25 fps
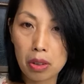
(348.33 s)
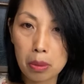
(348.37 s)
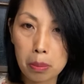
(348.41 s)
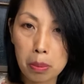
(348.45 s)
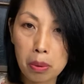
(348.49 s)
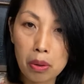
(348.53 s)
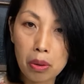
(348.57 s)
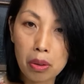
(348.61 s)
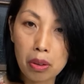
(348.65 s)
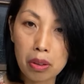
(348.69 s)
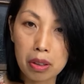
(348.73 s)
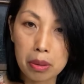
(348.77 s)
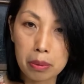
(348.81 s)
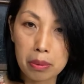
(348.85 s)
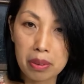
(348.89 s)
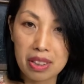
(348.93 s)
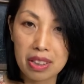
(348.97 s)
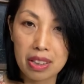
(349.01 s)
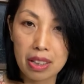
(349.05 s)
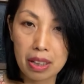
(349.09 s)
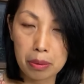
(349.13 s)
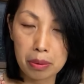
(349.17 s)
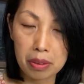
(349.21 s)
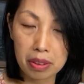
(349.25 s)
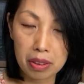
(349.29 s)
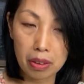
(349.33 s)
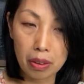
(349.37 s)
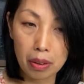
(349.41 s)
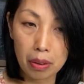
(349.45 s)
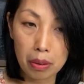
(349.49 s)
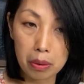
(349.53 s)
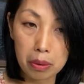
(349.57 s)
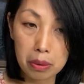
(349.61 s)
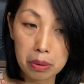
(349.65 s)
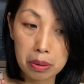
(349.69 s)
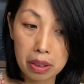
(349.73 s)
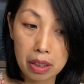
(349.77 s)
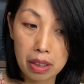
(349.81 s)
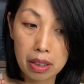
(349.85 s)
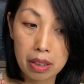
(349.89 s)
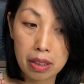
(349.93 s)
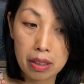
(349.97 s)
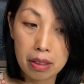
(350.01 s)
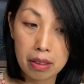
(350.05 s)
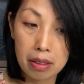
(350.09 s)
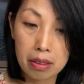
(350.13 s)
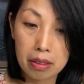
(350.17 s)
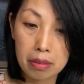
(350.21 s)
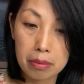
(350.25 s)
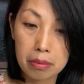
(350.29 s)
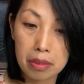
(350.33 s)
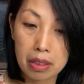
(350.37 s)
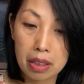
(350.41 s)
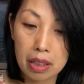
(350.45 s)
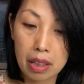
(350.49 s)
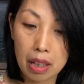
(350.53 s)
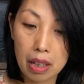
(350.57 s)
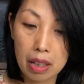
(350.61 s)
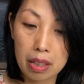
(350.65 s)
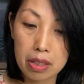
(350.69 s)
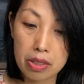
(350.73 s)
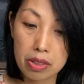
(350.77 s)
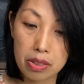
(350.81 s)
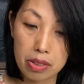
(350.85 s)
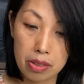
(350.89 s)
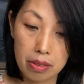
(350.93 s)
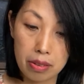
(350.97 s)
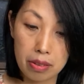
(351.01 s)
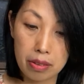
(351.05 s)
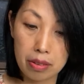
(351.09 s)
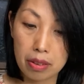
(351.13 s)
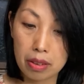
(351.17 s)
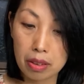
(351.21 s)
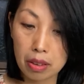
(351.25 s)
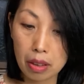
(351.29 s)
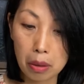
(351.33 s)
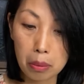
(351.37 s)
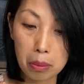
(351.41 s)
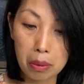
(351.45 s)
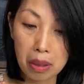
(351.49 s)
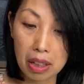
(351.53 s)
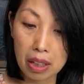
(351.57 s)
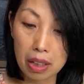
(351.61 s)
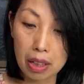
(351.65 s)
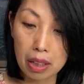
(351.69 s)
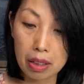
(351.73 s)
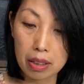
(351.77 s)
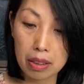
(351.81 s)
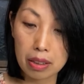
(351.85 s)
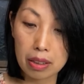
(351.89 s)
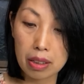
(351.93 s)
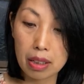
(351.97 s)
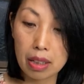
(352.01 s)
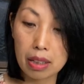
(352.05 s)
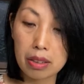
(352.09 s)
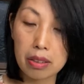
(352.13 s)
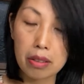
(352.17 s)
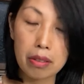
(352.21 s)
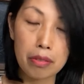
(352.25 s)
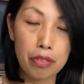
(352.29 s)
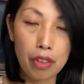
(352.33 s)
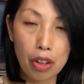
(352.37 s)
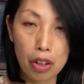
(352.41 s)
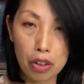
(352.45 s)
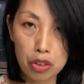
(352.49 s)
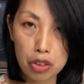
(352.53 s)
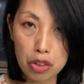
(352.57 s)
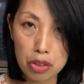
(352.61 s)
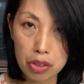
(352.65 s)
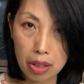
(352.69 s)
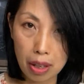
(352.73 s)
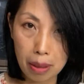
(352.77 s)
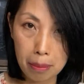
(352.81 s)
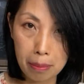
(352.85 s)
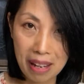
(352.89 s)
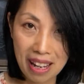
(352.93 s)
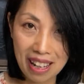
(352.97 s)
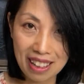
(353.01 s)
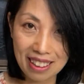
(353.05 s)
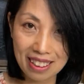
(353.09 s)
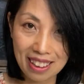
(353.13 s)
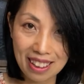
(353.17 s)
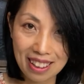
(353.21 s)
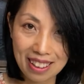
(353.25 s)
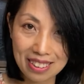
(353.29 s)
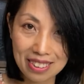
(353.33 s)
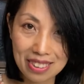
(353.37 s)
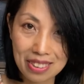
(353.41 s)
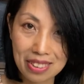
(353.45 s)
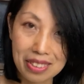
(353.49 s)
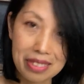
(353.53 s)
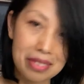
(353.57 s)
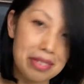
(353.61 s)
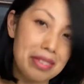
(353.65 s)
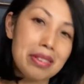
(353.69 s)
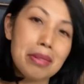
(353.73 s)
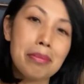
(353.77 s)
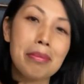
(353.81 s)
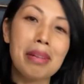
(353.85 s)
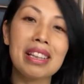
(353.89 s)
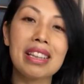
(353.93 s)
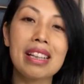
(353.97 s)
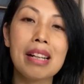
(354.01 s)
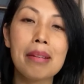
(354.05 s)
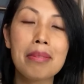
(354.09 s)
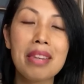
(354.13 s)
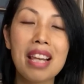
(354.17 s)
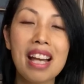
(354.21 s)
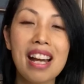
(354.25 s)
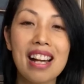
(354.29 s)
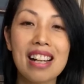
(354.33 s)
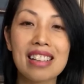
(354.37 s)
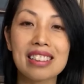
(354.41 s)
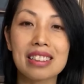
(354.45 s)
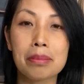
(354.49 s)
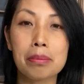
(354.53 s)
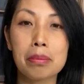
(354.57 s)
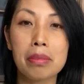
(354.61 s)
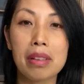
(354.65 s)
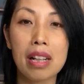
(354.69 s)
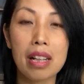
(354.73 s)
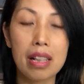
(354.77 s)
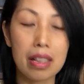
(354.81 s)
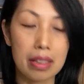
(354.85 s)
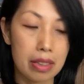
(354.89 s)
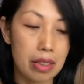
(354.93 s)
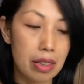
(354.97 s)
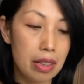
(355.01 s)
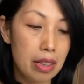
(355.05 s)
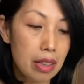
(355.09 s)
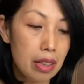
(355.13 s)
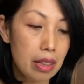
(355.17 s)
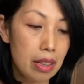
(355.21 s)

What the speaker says: pour with liquid gold, because we need to varnish our paintings to make them last, but